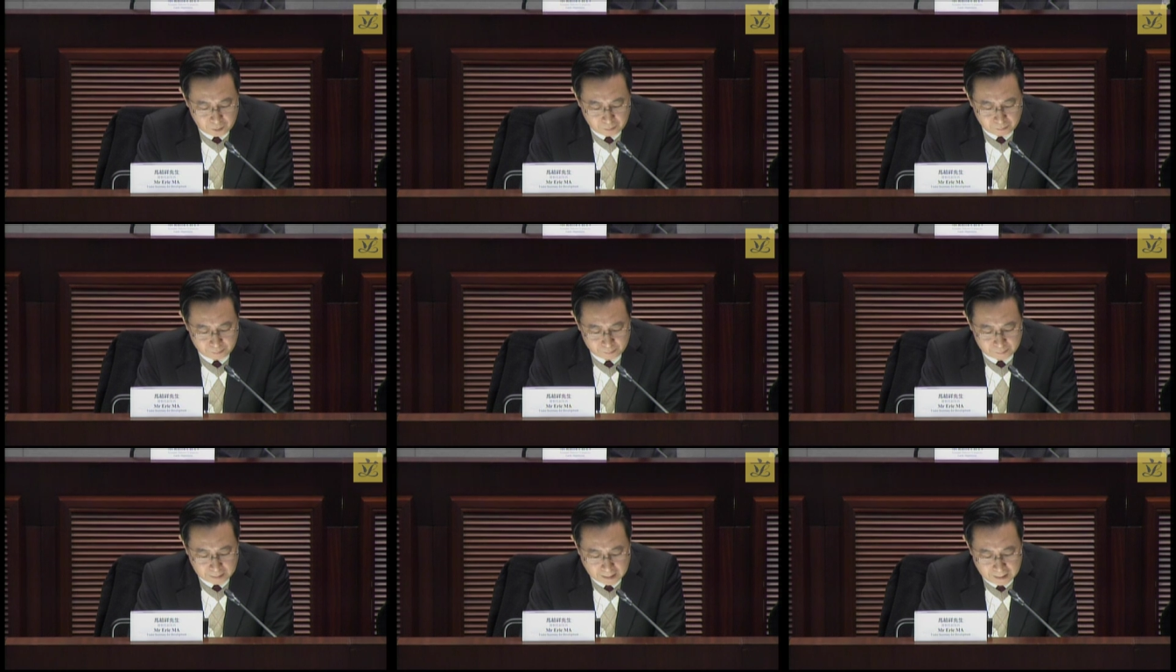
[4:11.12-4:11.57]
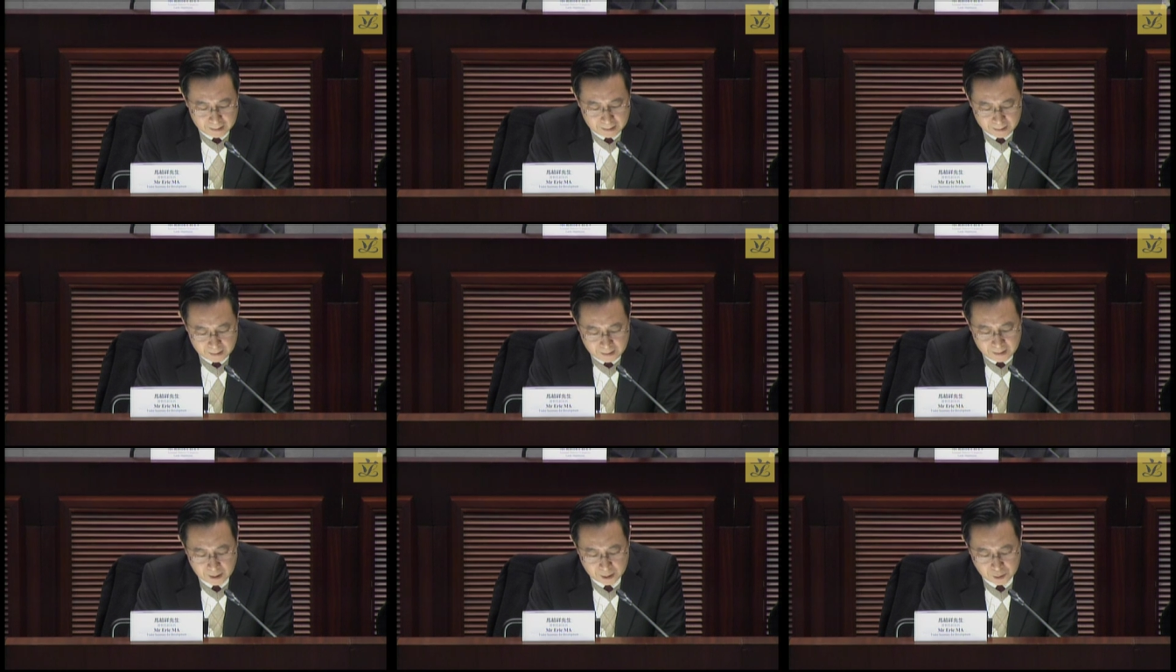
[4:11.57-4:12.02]
so
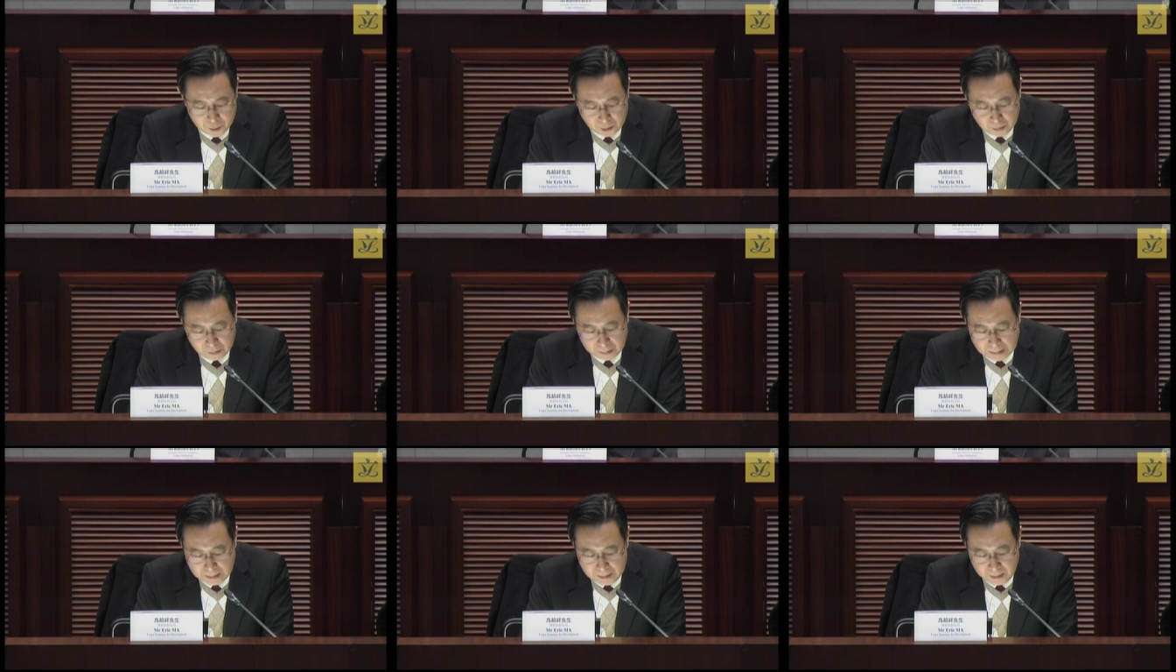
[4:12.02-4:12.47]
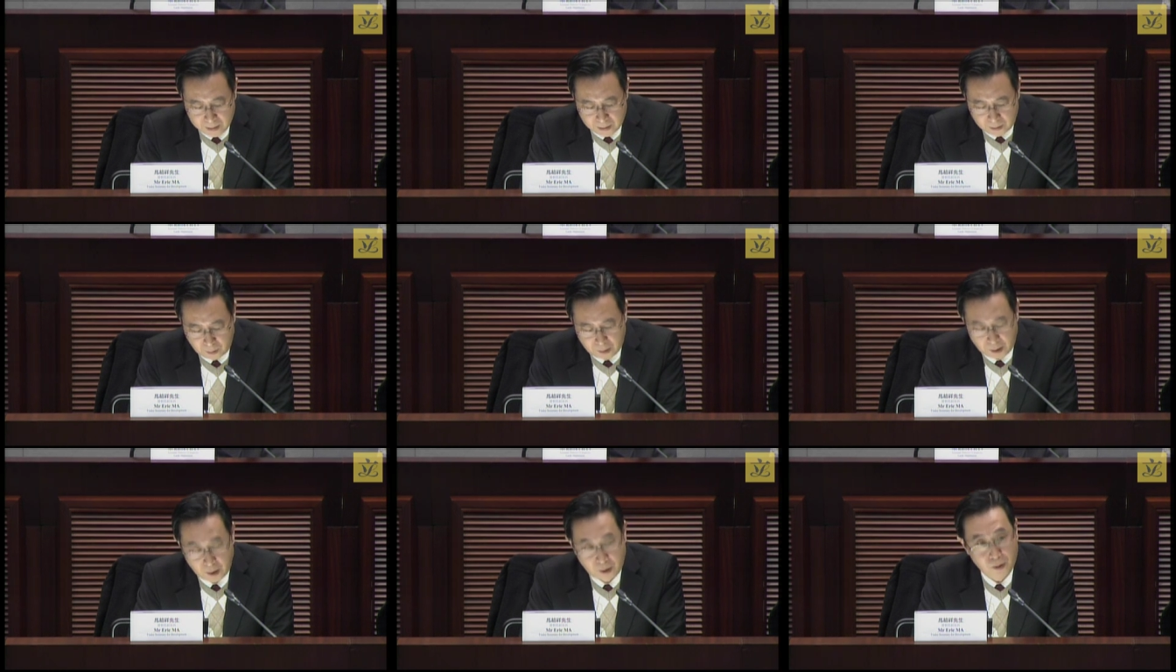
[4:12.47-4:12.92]
there is
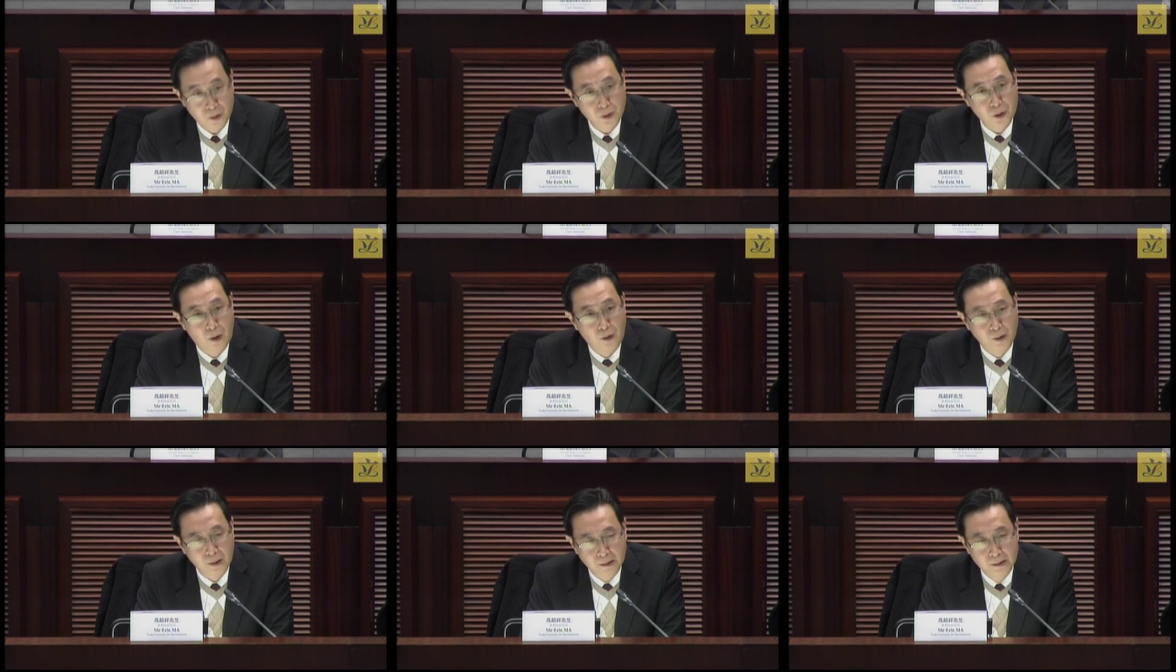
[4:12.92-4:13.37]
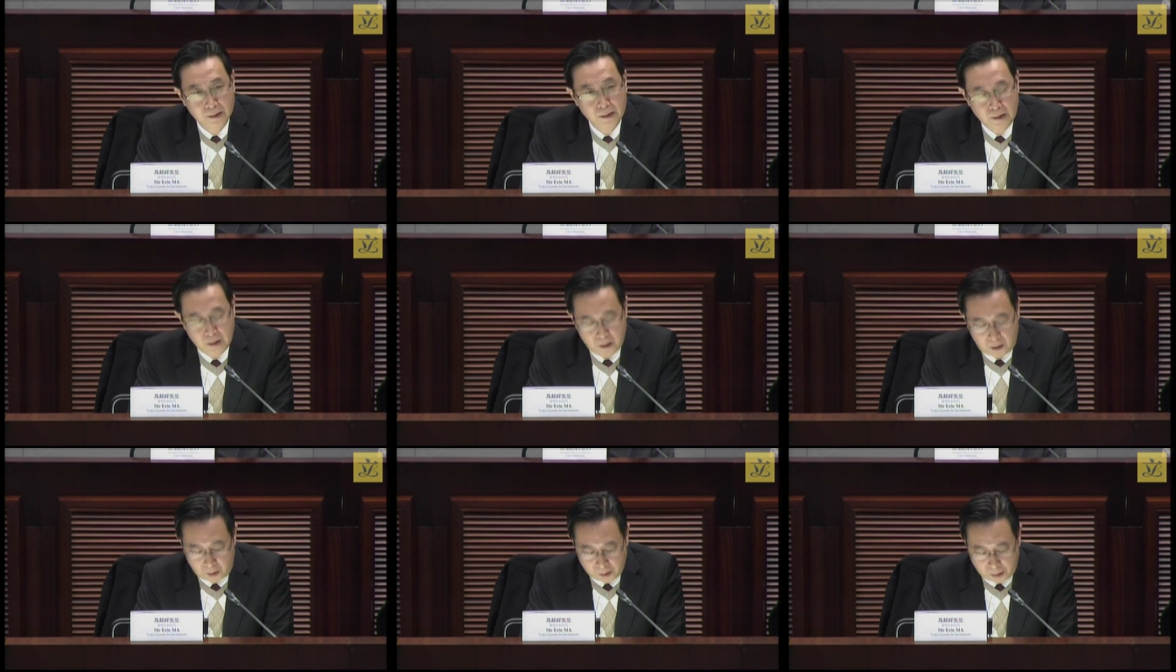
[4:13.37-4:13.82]
inconvenience uh, to
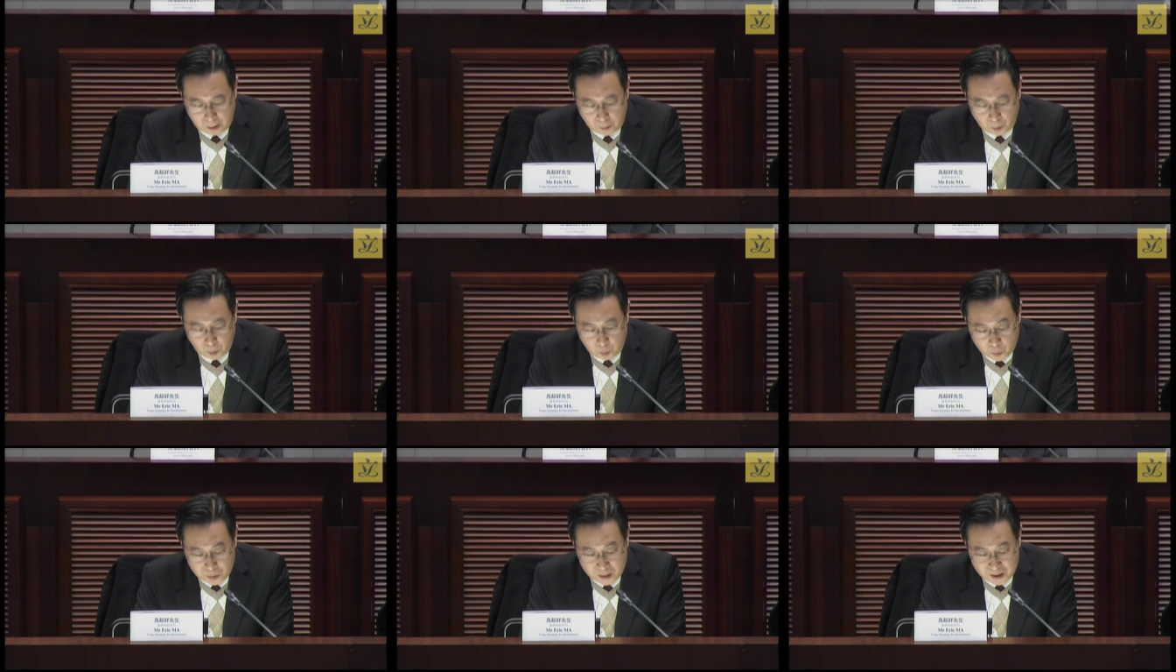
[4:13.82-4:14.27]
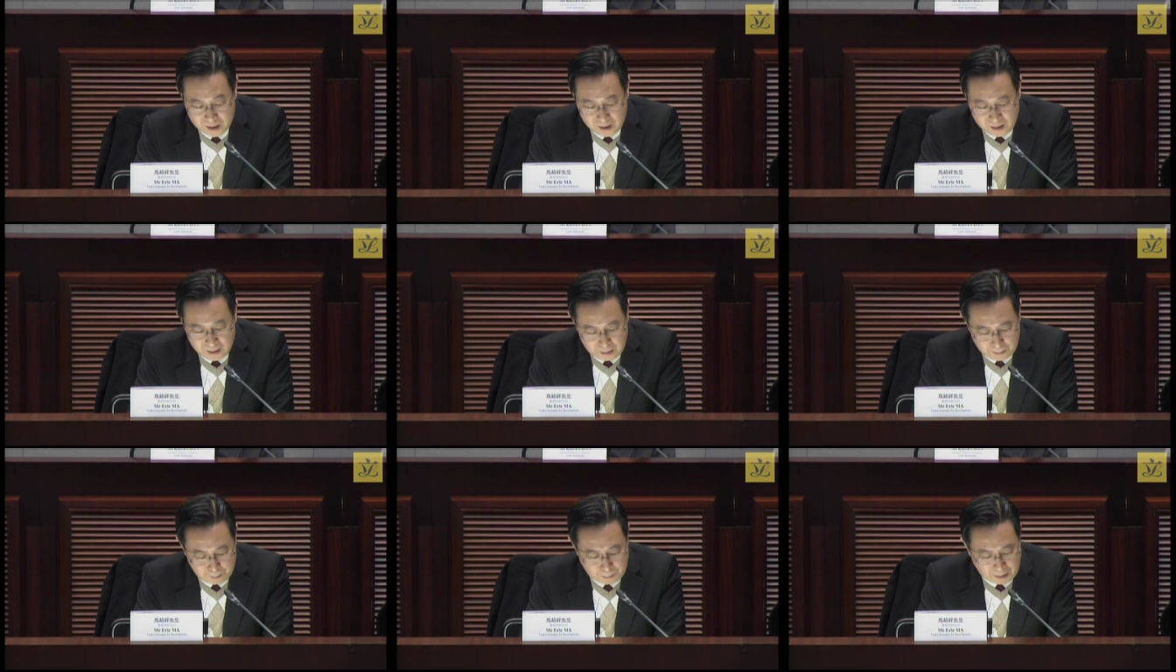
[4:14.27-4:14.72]
elderly residents.